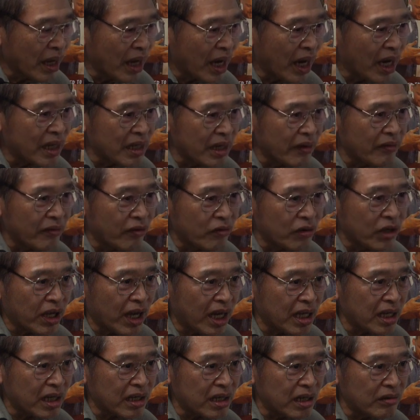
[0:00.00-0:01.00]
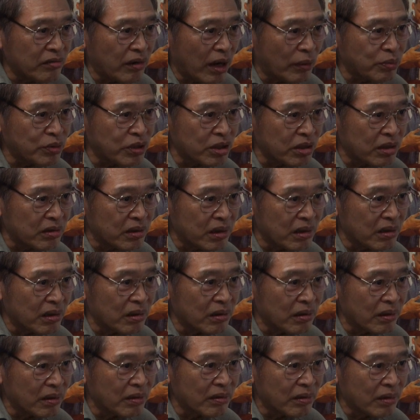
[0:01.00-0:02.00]
And a volcanic eruption
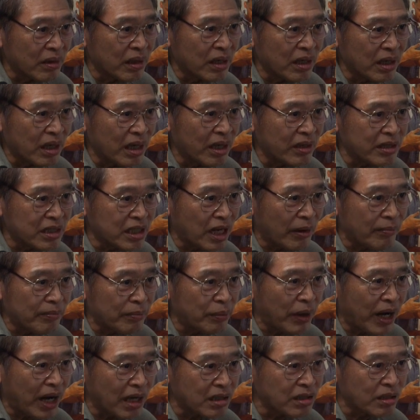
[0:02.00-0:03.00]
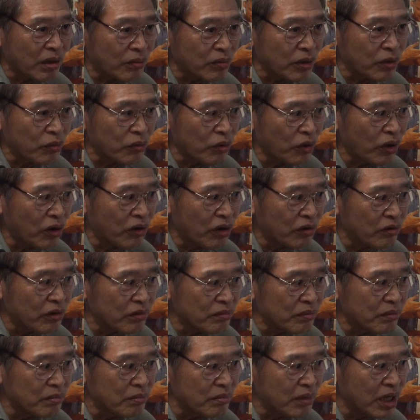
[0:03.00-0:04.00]
in some parts of the
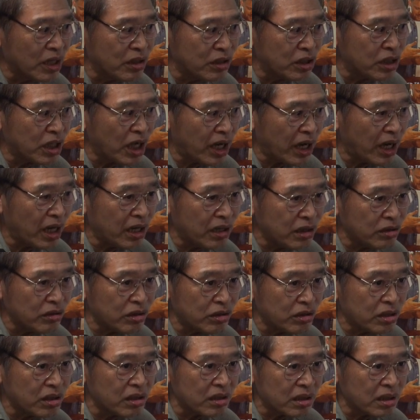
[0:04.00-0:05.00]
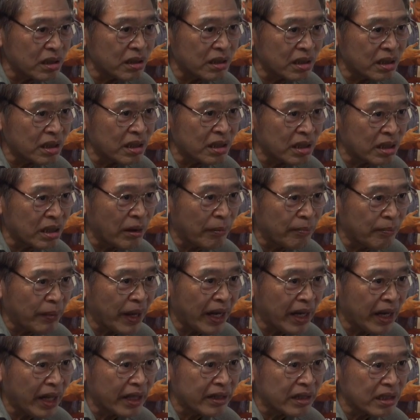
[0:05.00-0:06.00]
world may change the
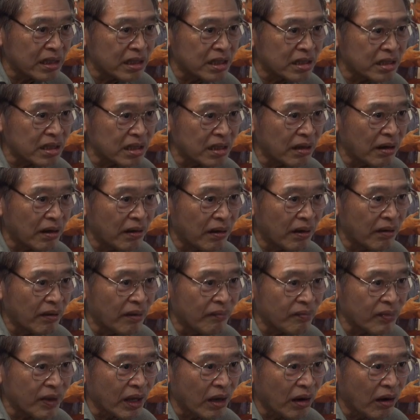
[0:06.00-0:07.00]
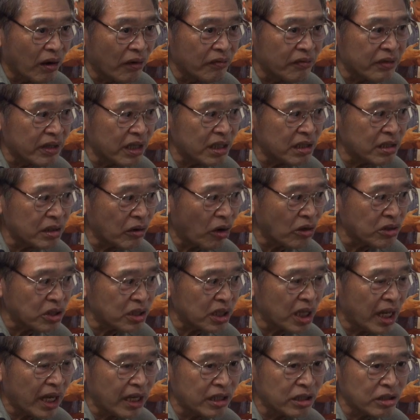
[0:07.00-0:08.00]
balance of these
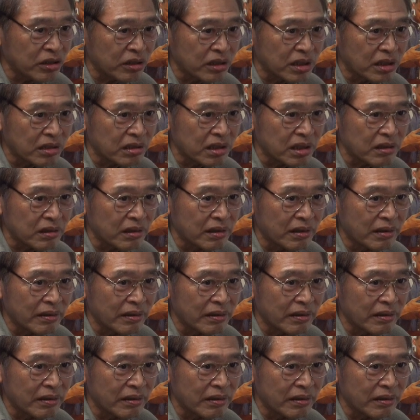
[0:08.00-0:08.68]
oscillations.